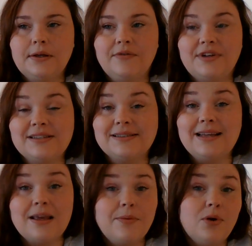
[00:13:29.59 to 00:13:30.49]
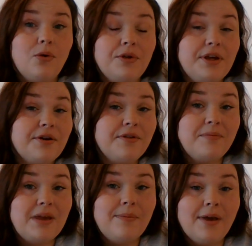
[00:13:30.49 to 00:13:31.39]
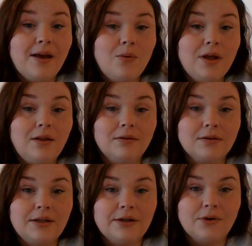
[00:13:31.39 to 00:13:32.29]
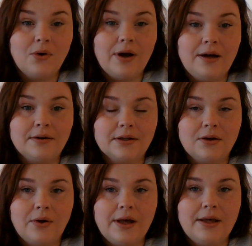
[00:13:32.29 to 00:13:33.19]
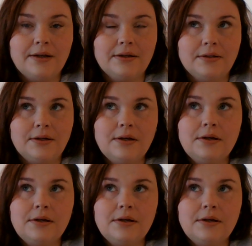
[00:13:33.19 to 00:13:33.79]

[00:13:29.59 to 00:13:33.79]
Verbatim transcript: If it doesn't take me a whole year, then maybe I will, you know, go out and go ahead and